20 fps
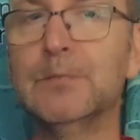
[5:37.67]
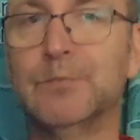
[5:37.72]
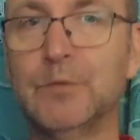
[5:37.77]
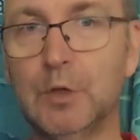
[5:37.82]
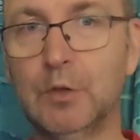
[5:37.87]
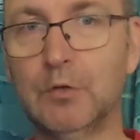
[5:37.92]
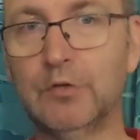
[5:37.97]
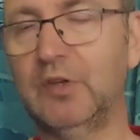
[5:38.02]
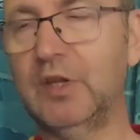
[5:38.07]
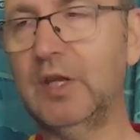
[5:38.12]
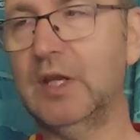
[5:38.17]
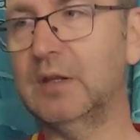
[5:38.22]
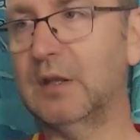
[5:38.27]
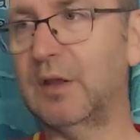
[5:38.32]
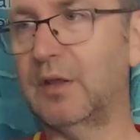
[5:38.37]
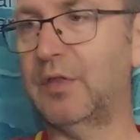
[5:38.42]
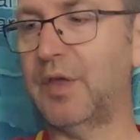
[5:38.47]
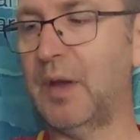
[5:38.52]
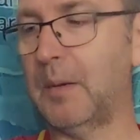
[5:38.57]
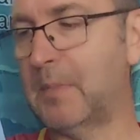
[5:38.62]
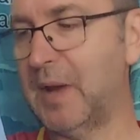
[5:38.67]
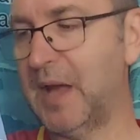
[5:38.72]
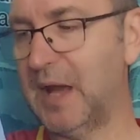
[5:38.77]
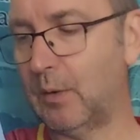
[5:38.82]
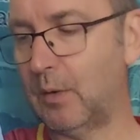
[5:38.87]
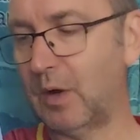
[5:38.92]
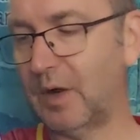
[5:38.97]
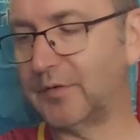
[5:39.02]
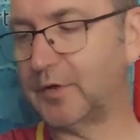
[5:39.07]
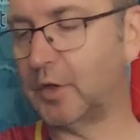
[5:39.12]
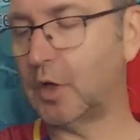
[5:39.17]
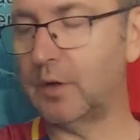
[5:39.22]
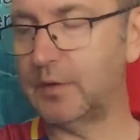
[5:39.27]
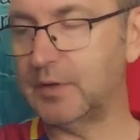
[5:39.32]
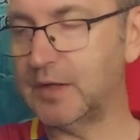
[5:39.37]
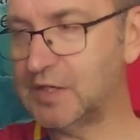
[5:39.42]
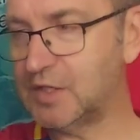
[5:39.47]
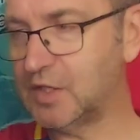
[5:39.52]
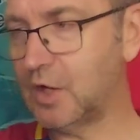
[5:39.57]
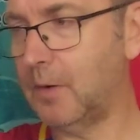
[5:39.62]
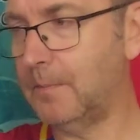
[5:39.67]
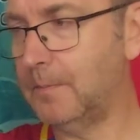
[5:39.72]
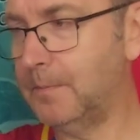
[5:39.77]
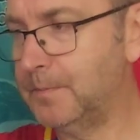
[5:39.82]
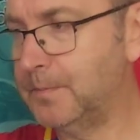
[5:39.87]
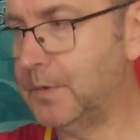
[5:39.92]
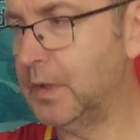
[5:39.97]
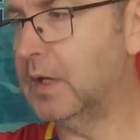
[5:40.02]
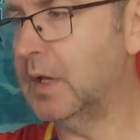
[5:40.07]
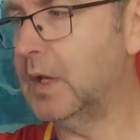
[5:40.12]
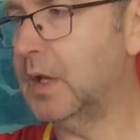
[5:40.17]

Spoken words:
You'll see in the thumbnail I've got this on,